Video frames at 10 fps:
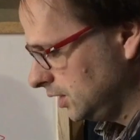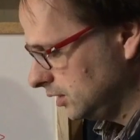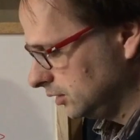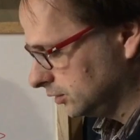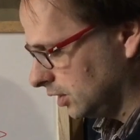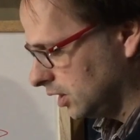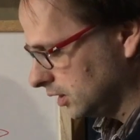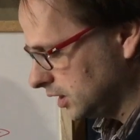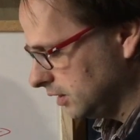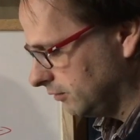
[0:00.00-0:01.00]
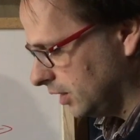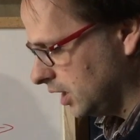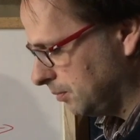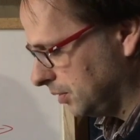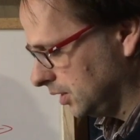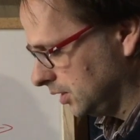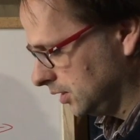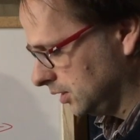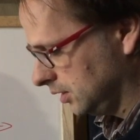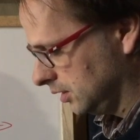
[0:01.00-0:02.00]
It is concave up
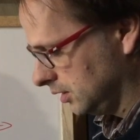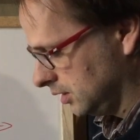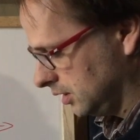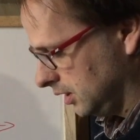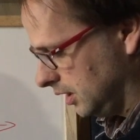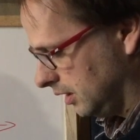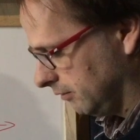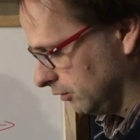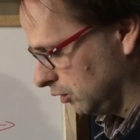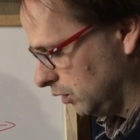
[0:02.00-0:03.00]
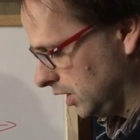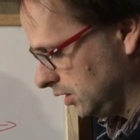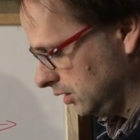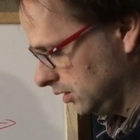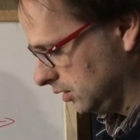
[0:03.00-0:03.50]
everywhere.